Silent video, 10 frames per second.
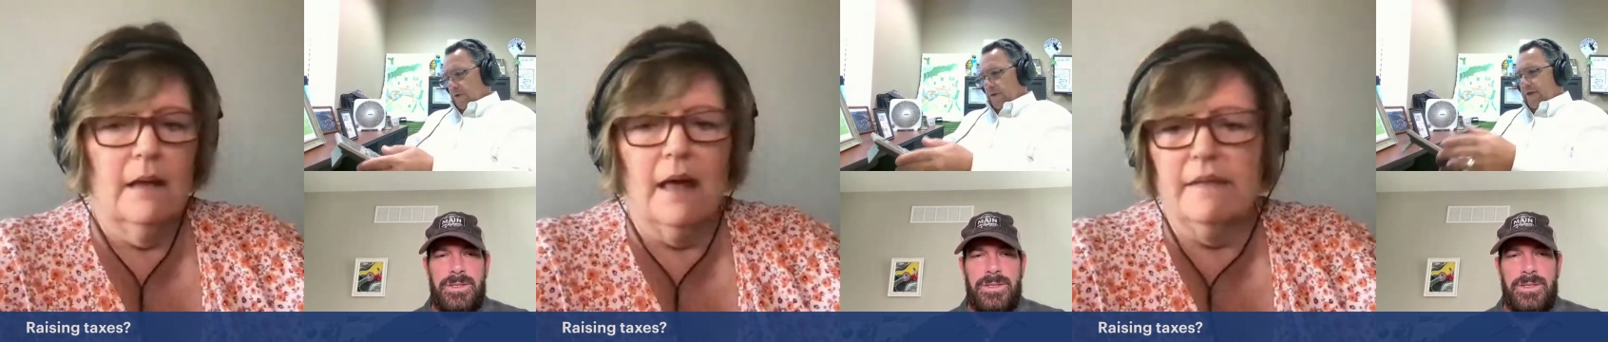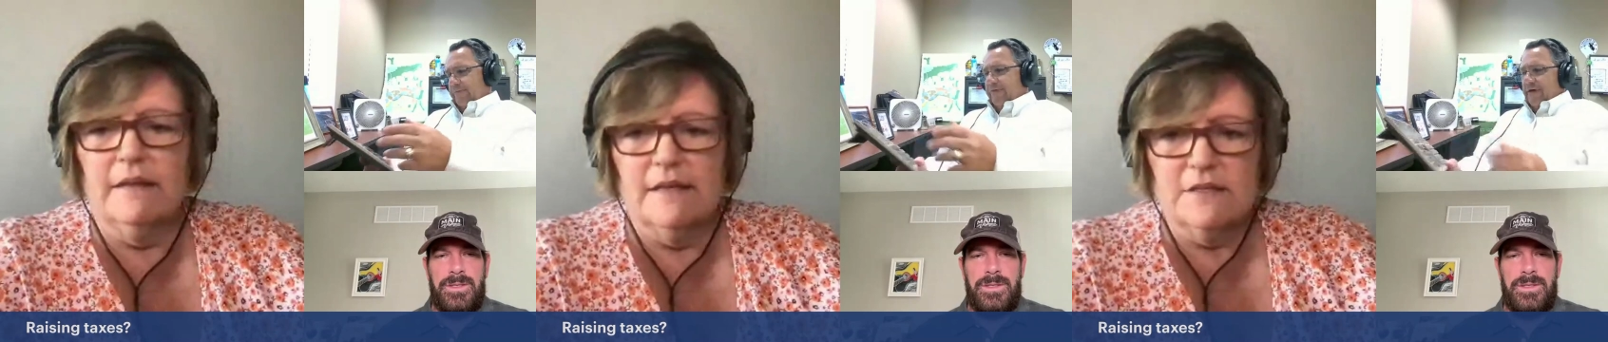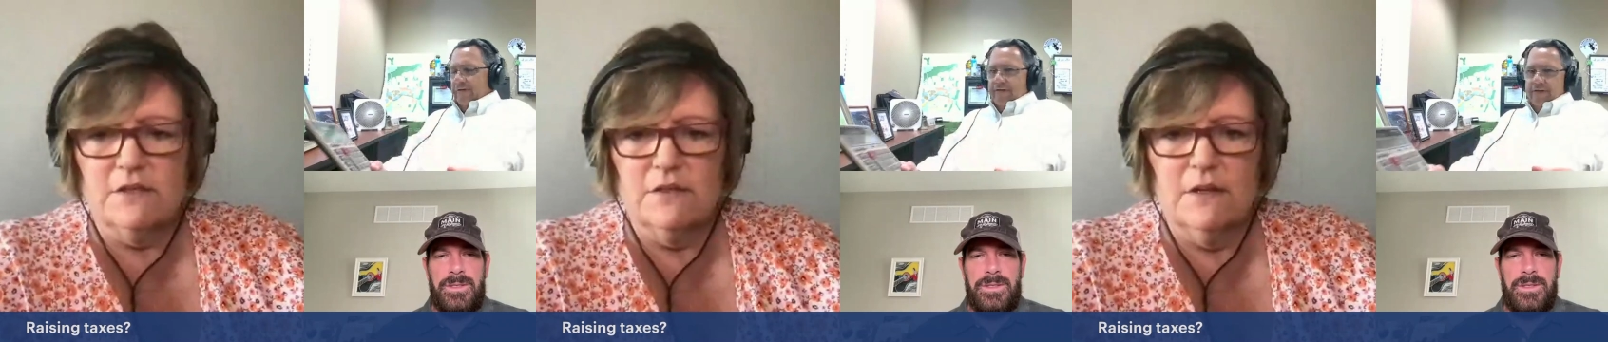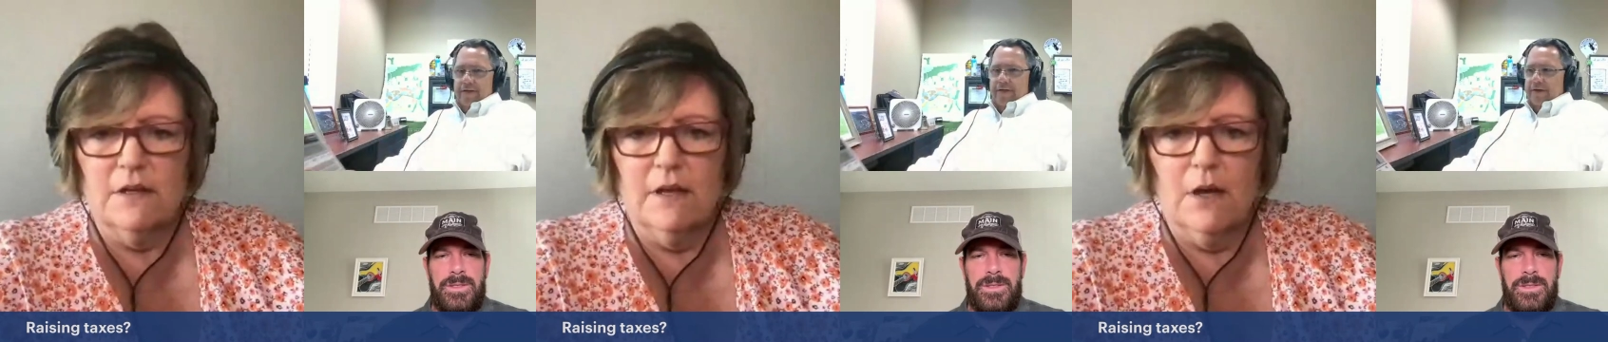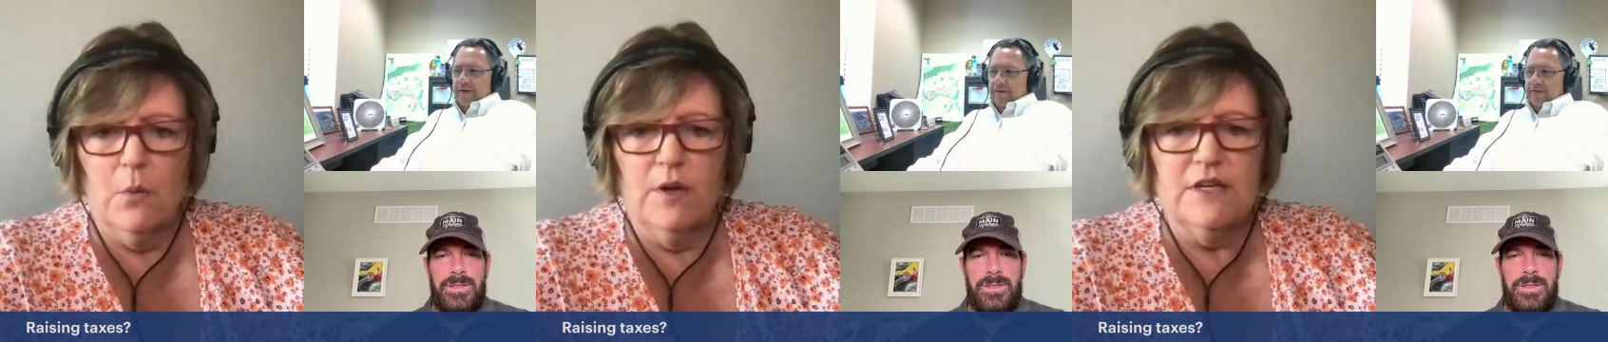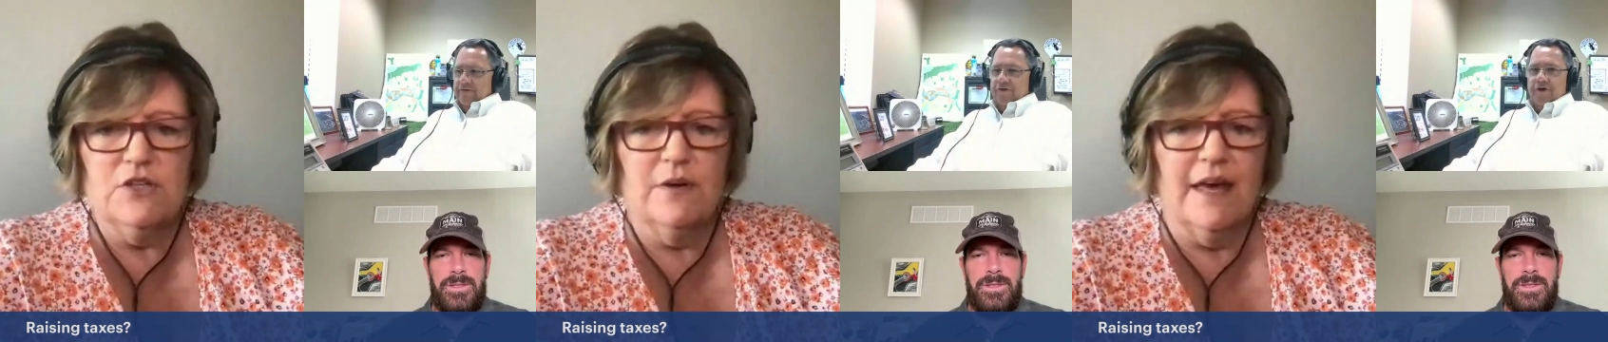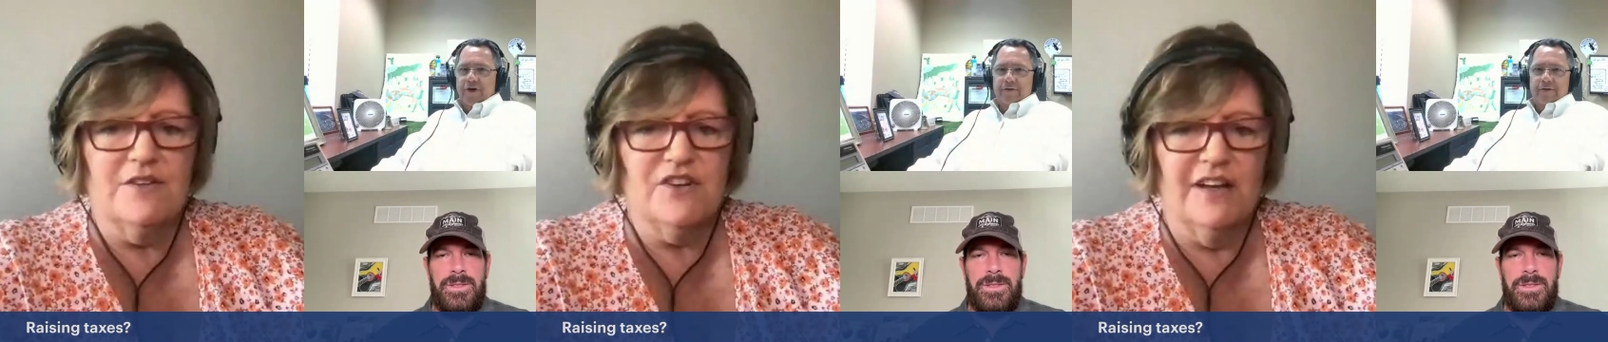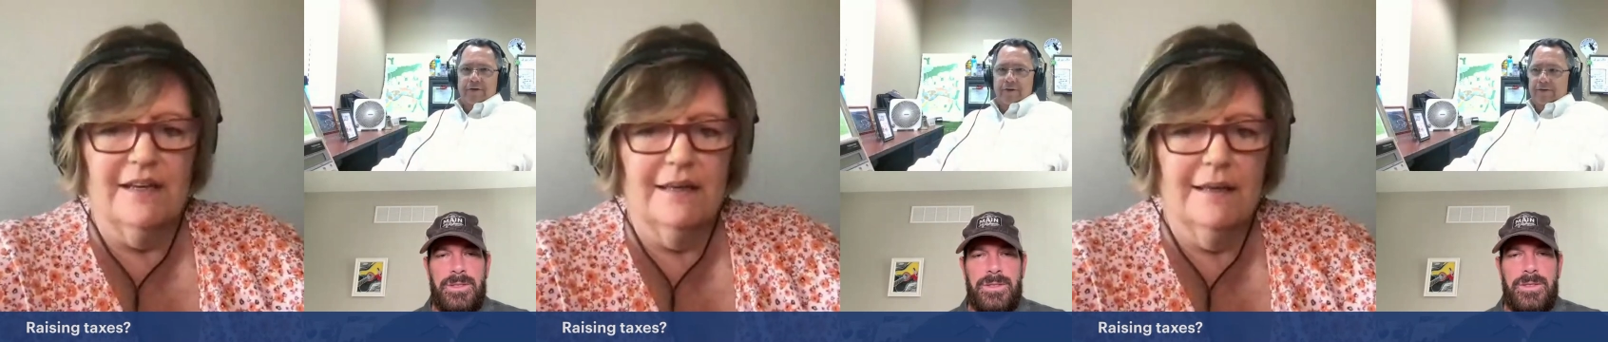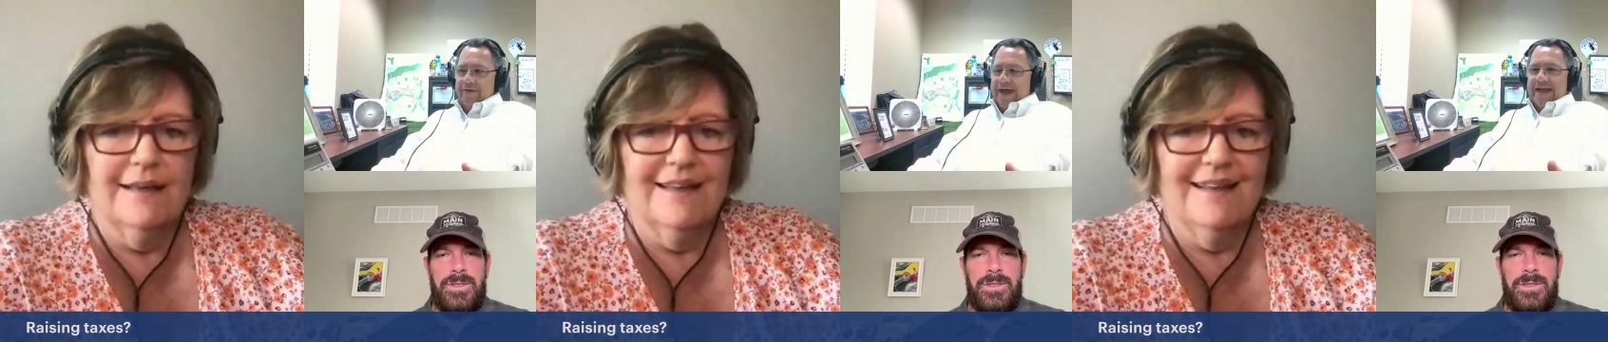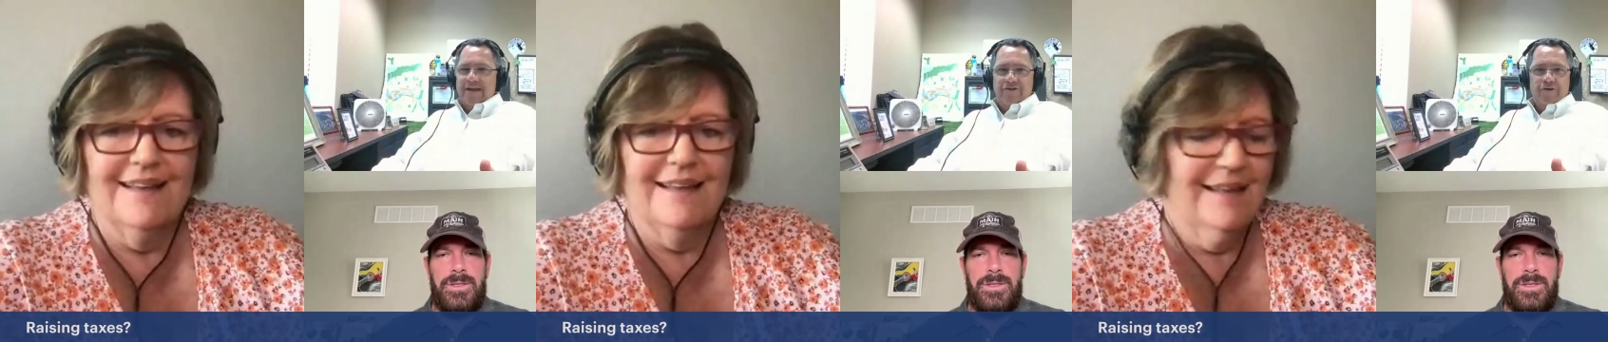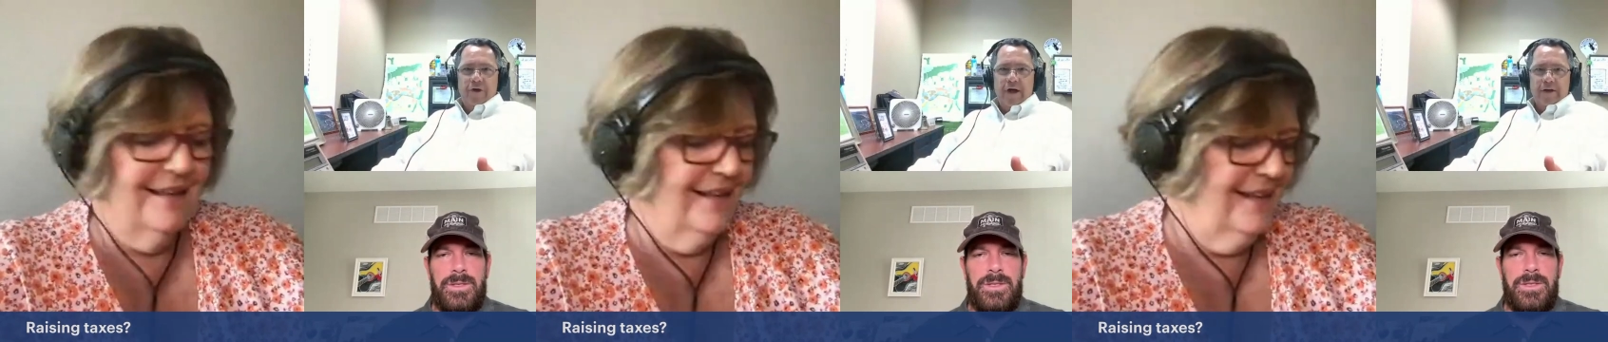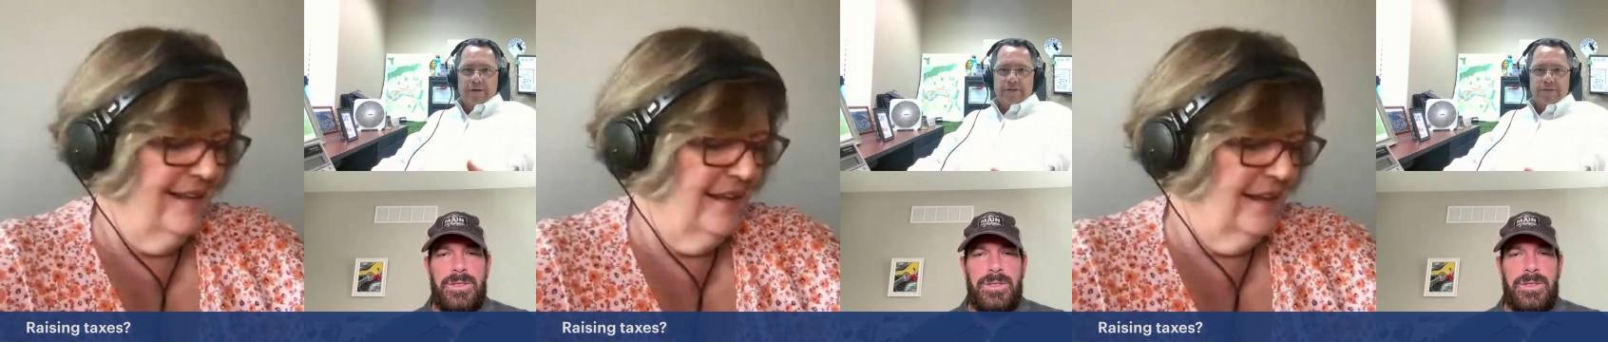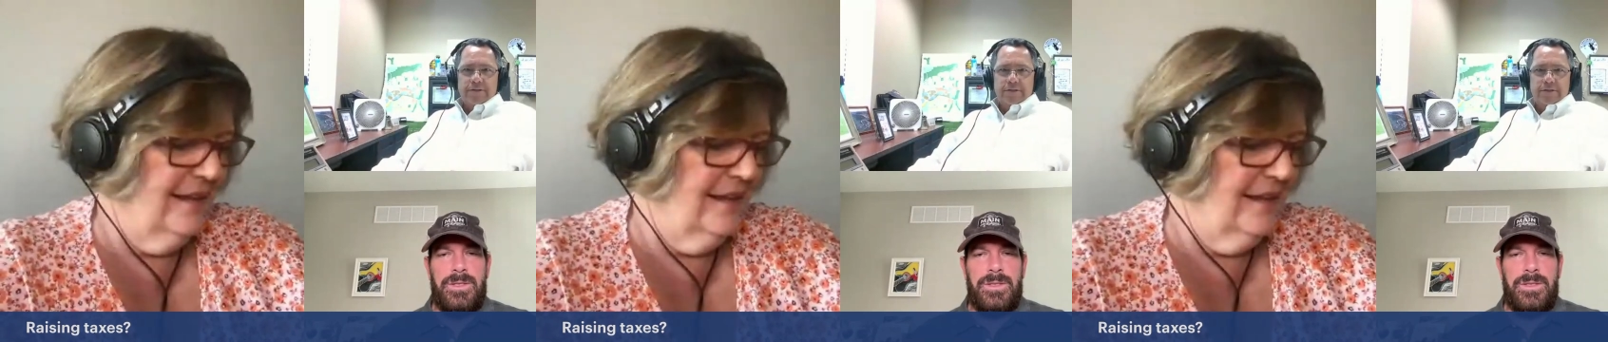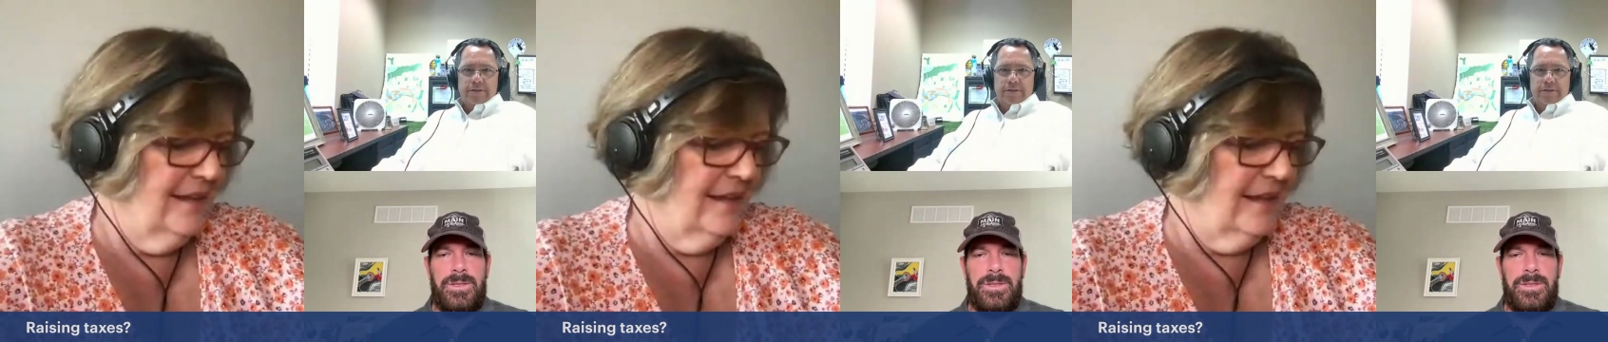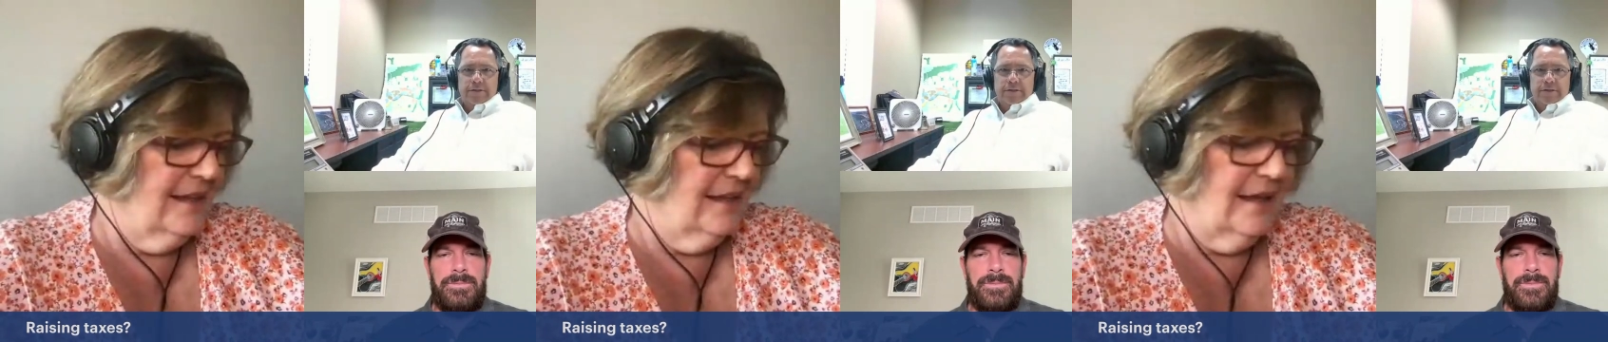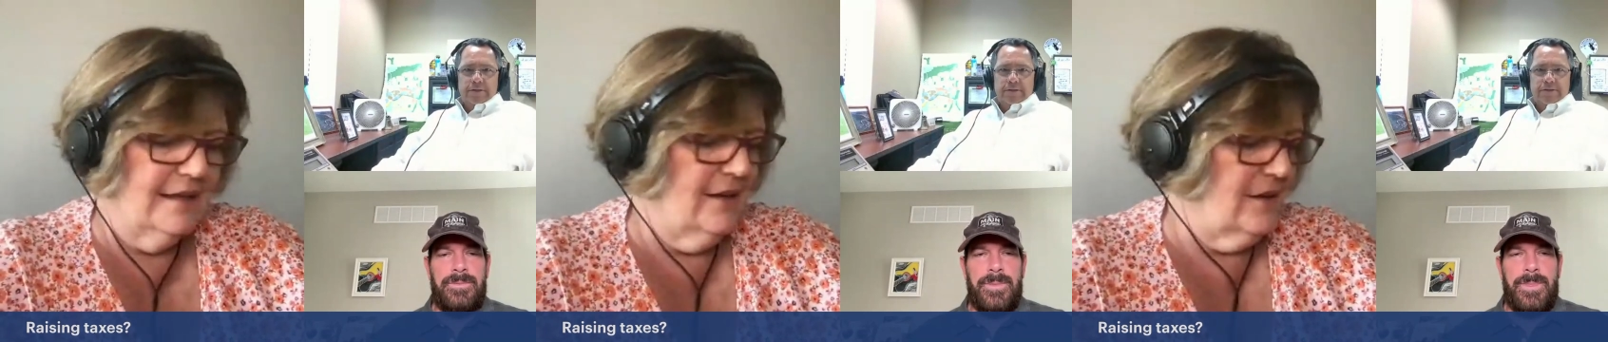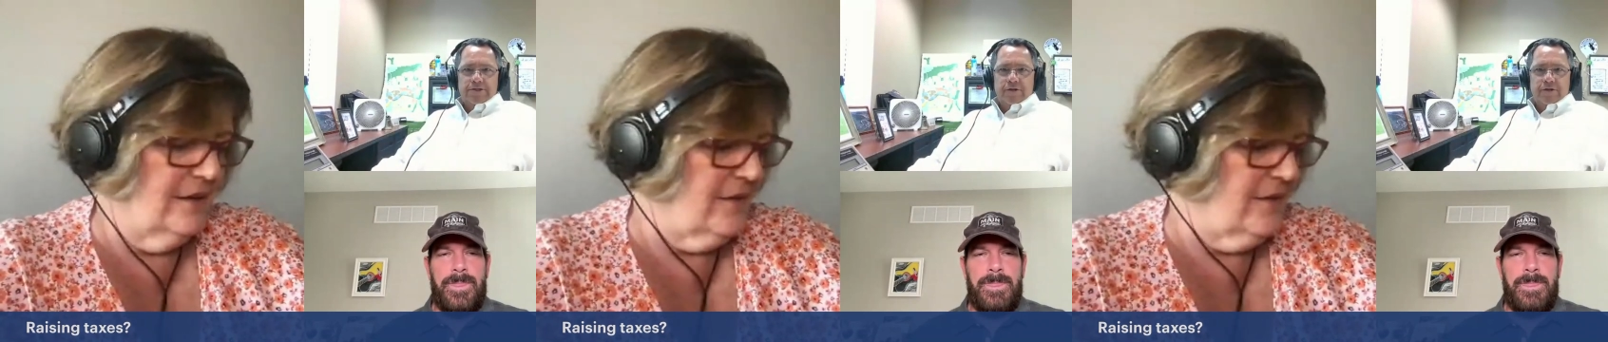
Speaker 1: I think it, that's. It, what did you so get, John?
Speaker 2: Ninety-two dollars.
Speaker 1: Yeah, no,